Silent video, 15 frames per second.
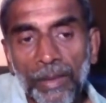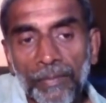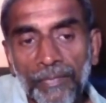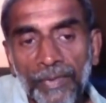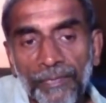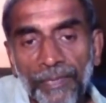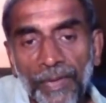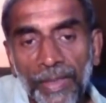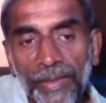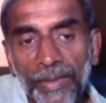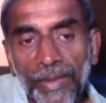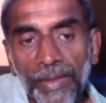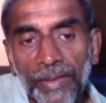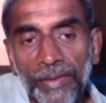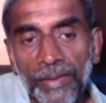we
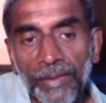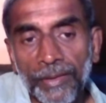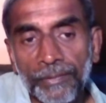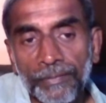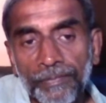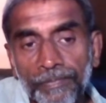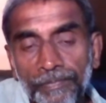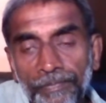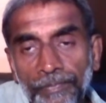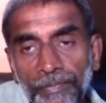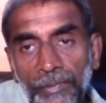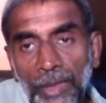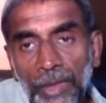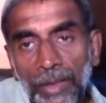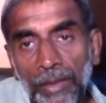find that
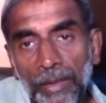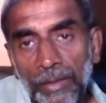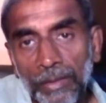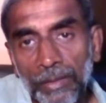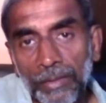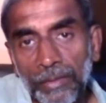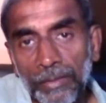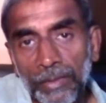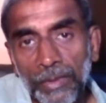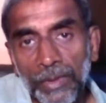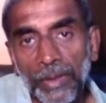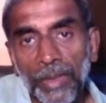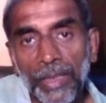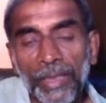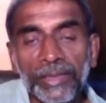uh,
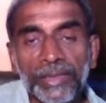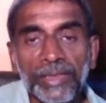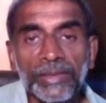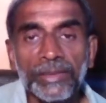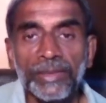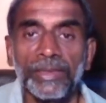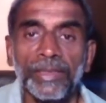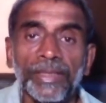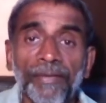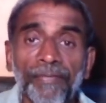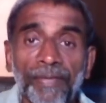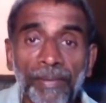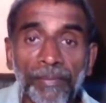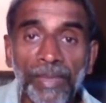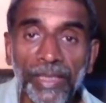conditions in the
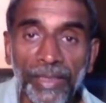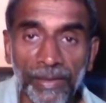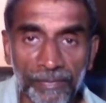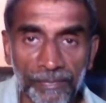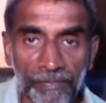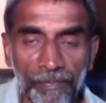family,